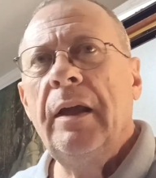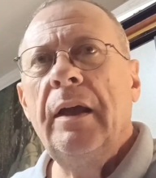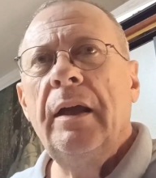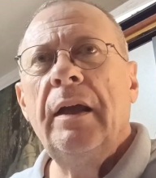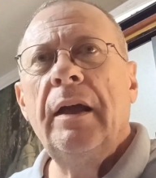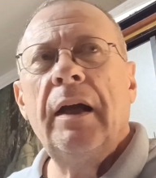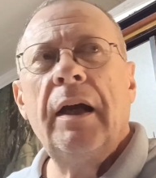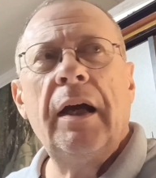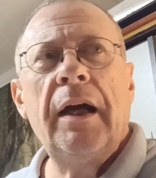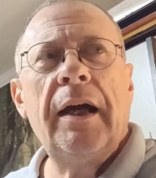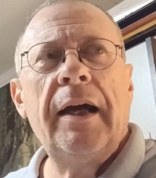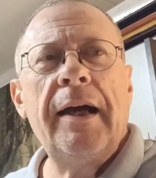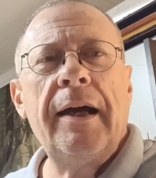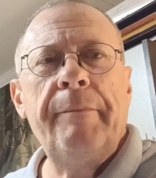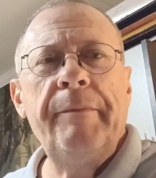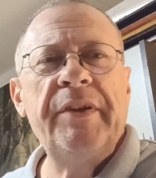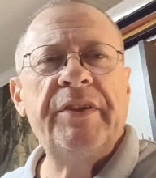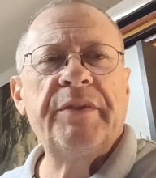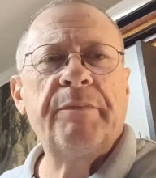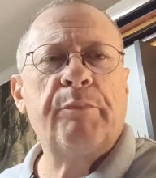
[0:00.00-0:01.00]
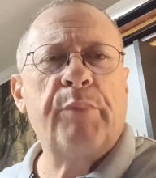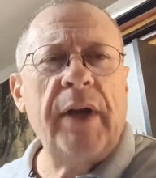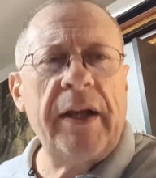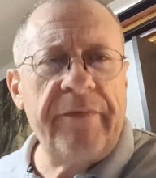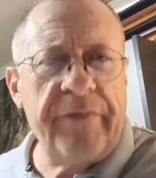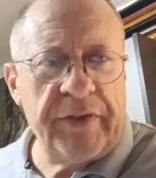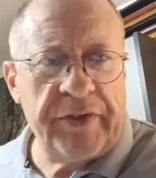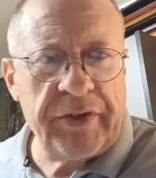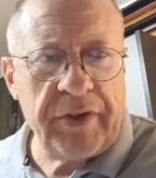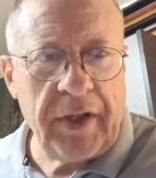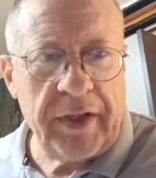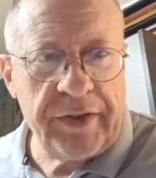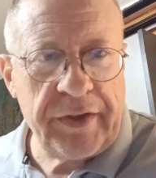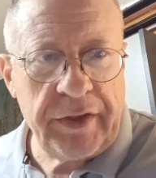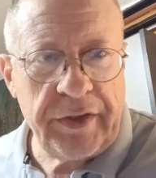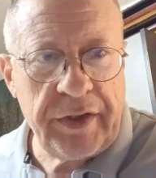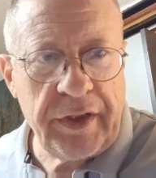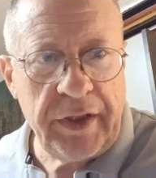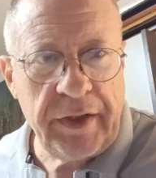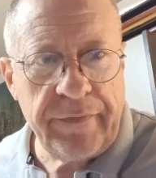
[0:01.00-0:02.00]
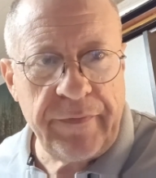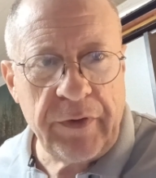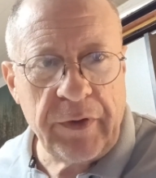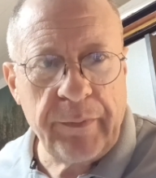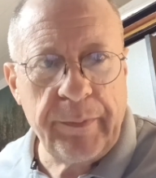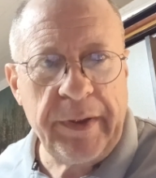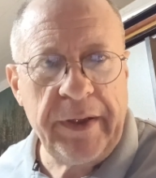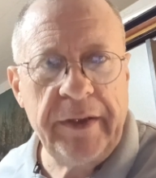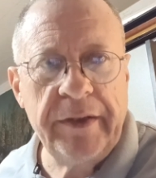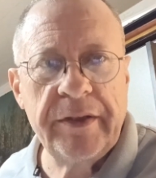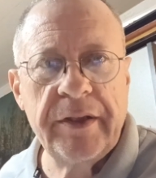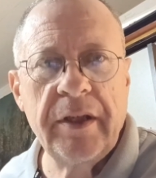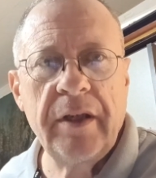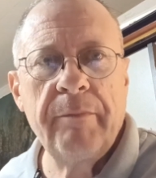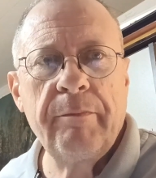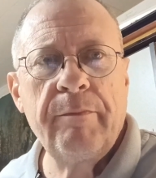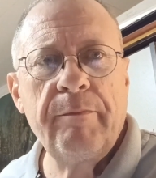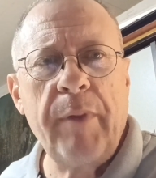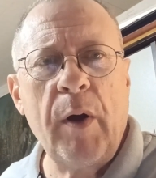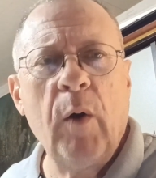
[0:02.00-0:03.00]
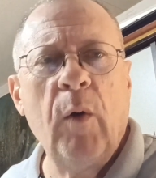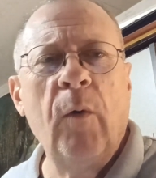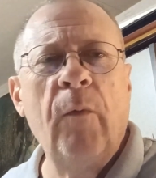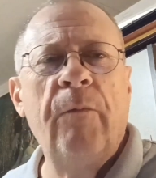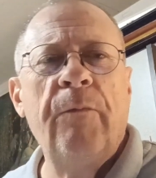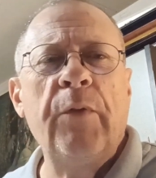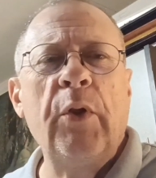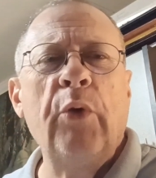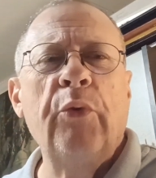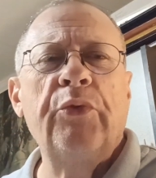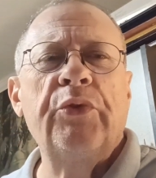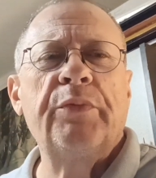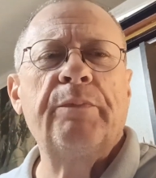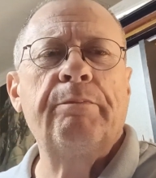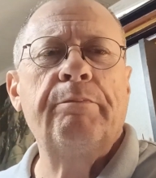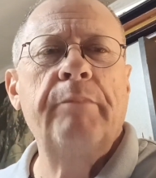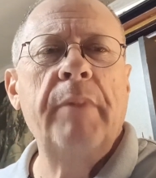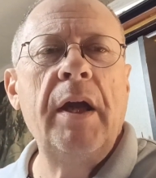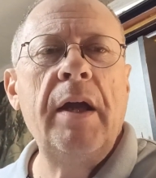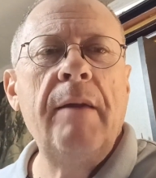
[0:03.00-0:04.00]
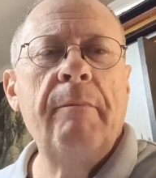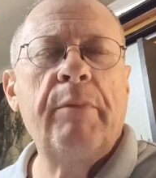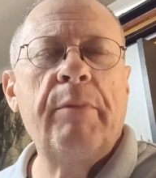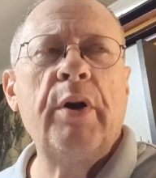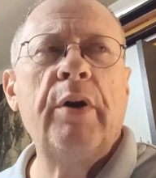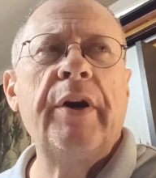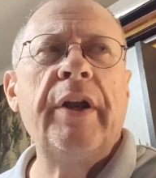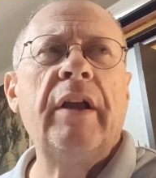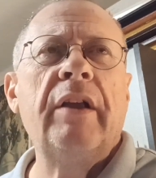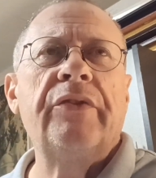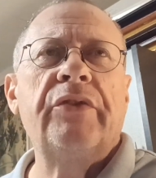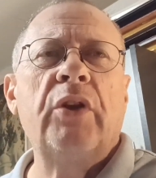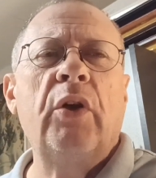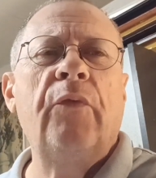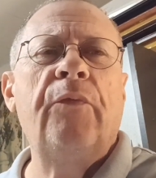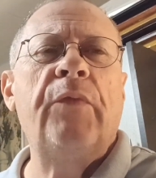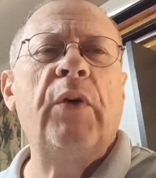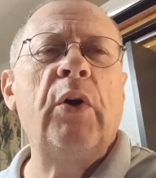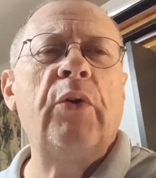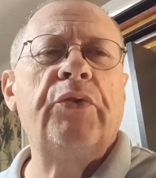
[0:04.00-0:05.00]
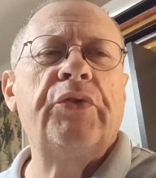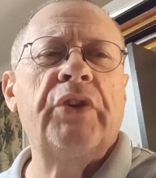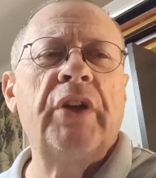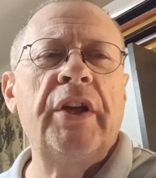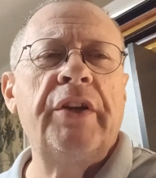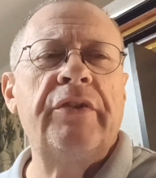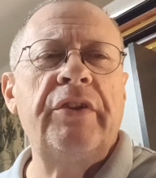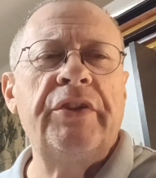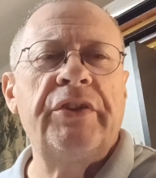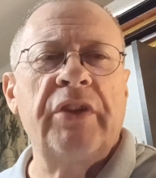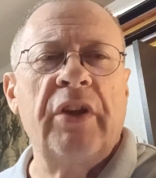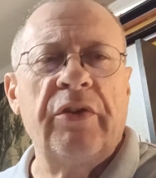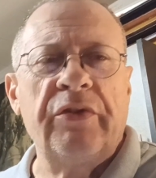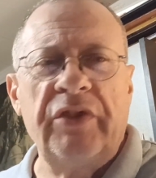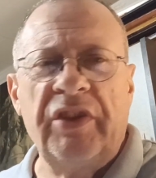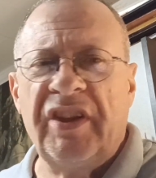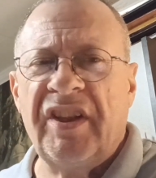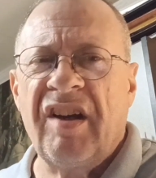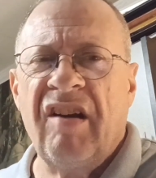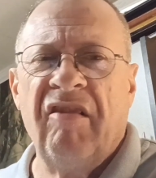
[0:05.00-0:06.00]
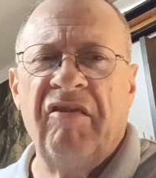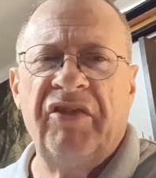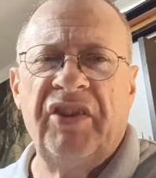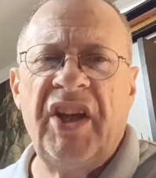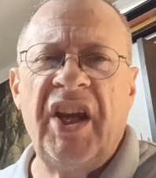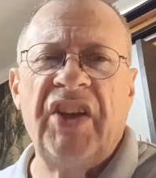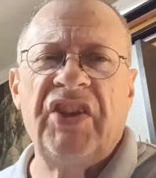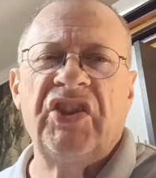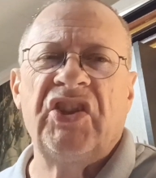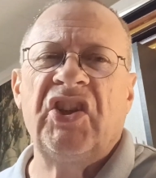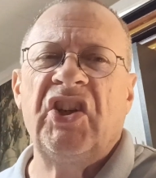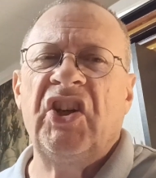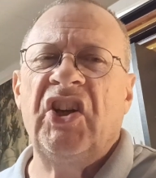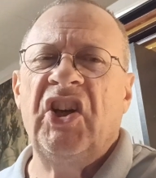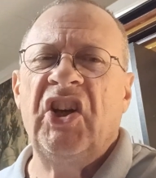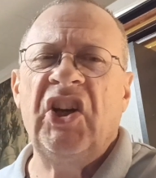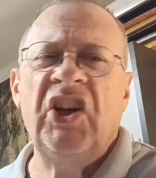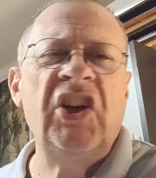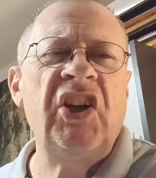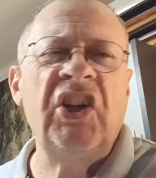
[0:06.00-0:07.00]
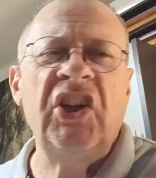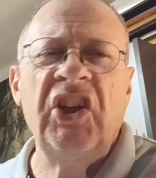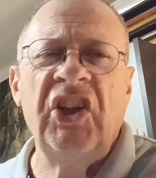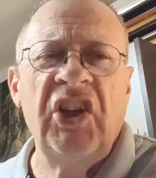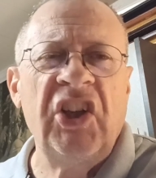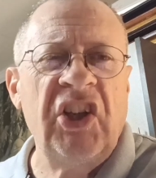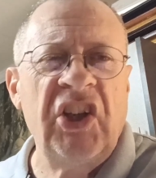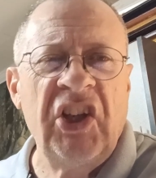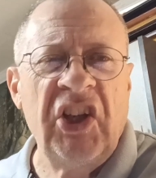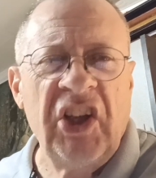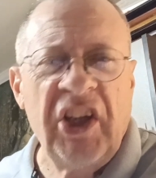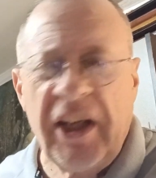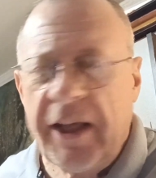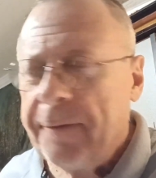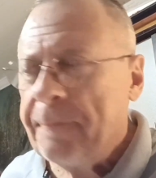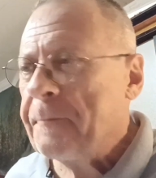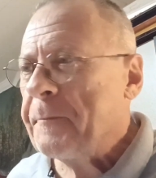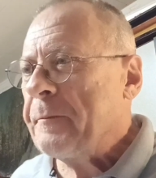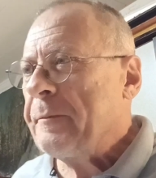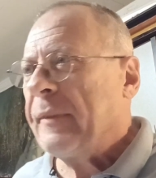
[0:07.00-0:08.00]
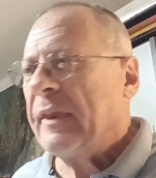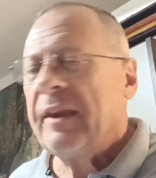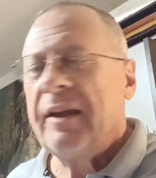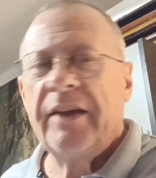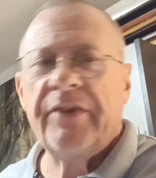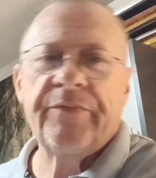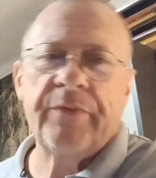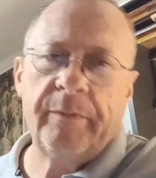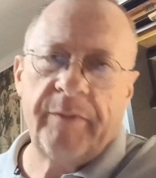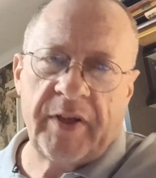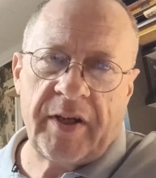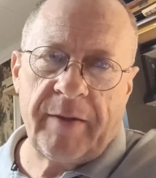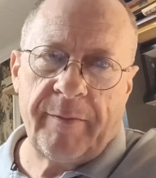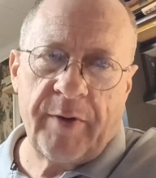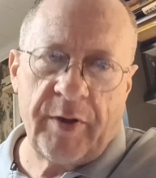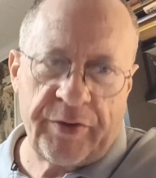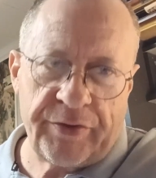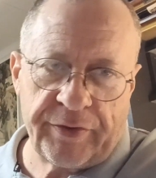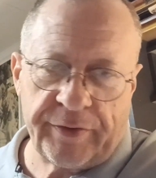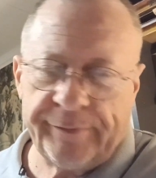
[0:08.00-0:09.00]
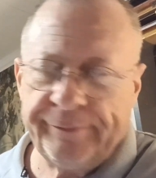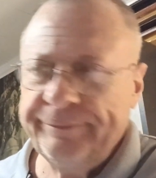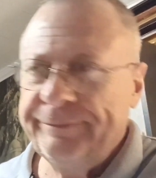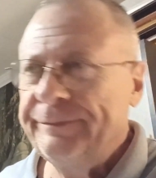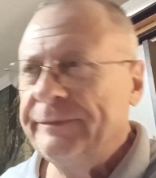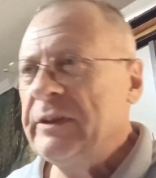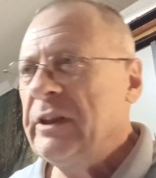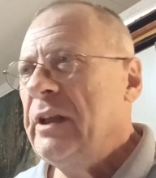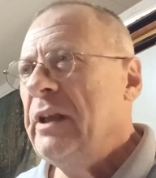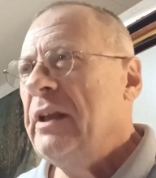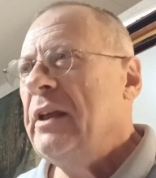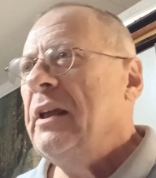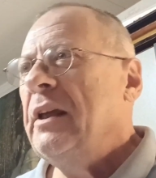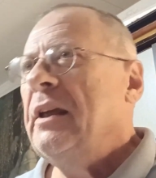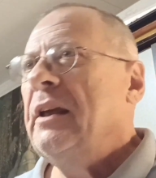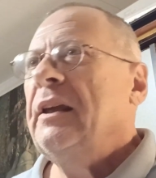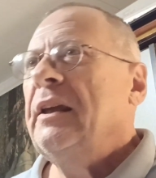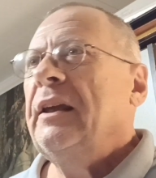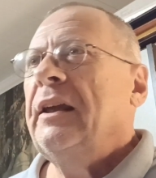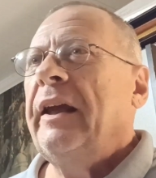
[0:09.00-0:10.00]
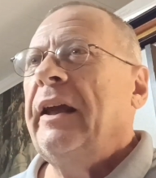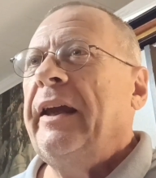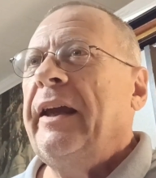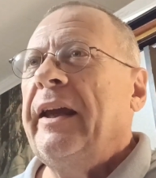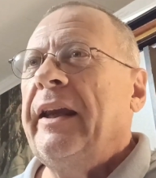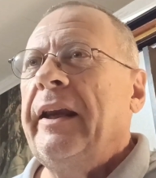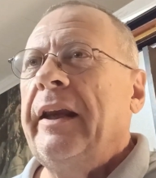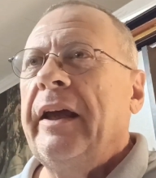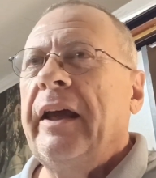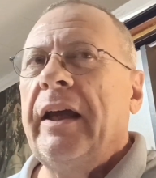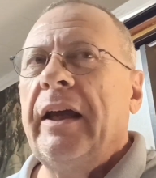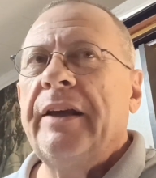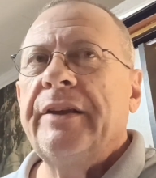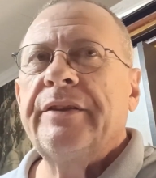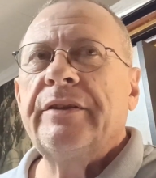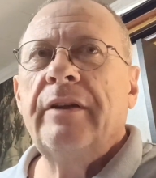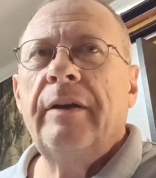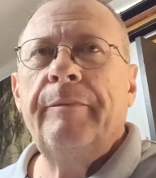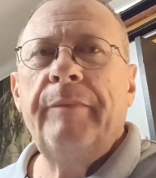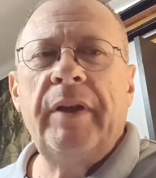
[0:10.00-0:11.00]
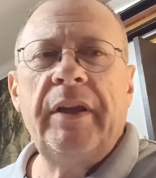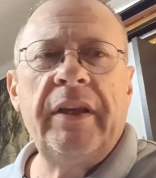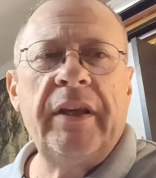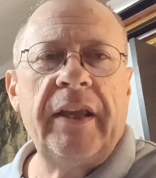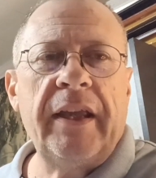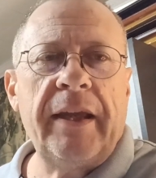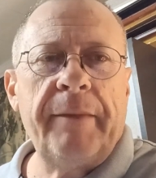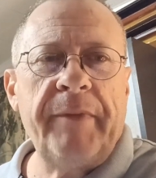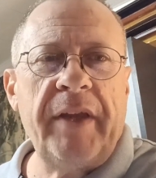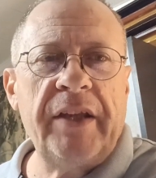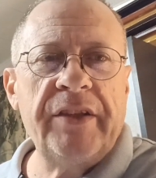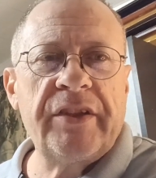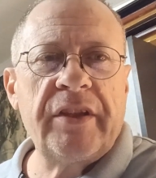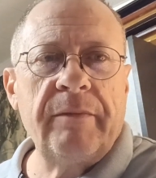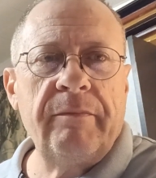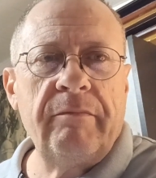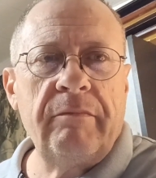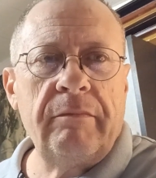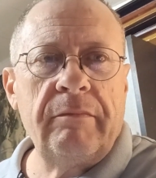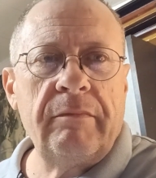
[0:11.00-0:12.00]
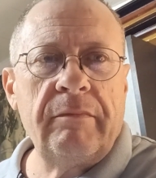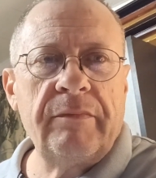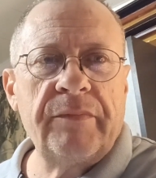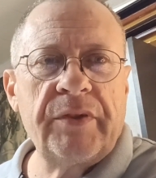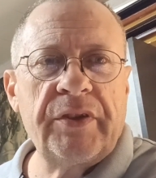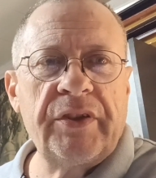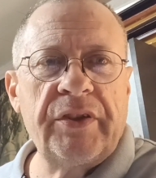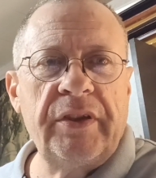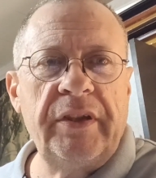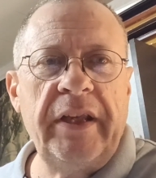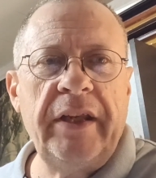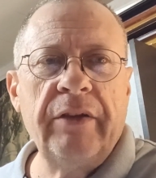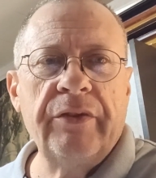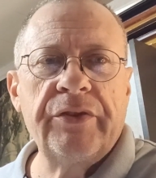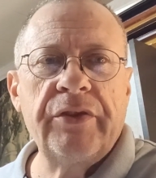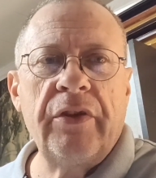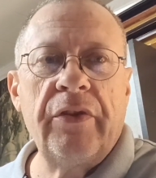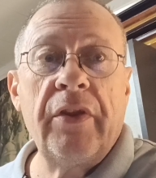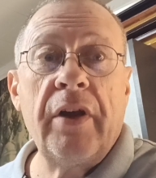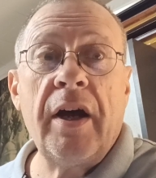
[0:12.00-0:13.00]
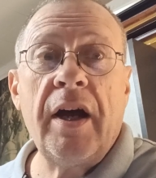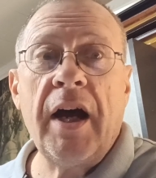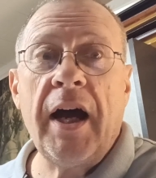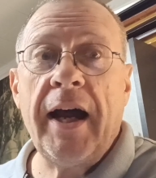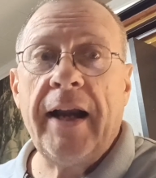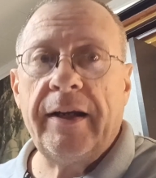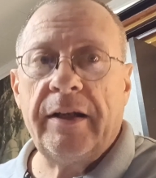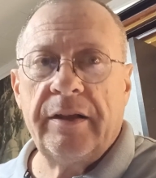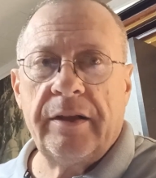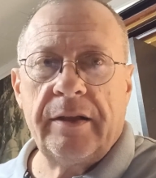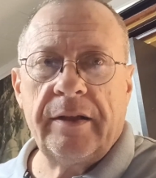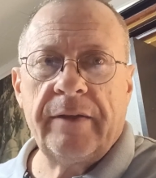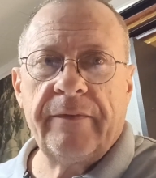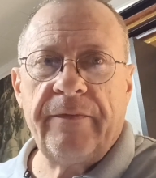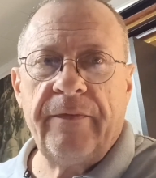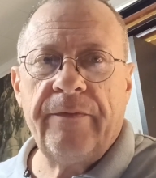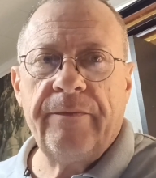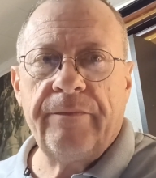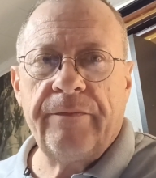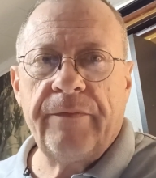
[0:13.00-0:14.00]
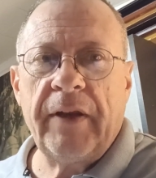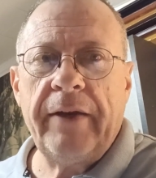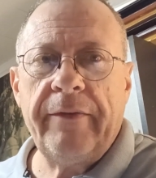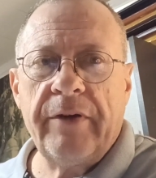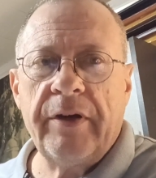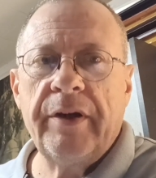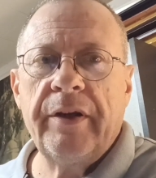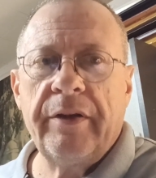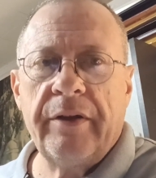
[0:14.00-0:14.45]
I missed breakfast sausage in the Philippines. Old folks, Purnell's Old Folks Country Sausage, cause it's good. That's from the commercial. And so I'm getting some deals on the hot flavored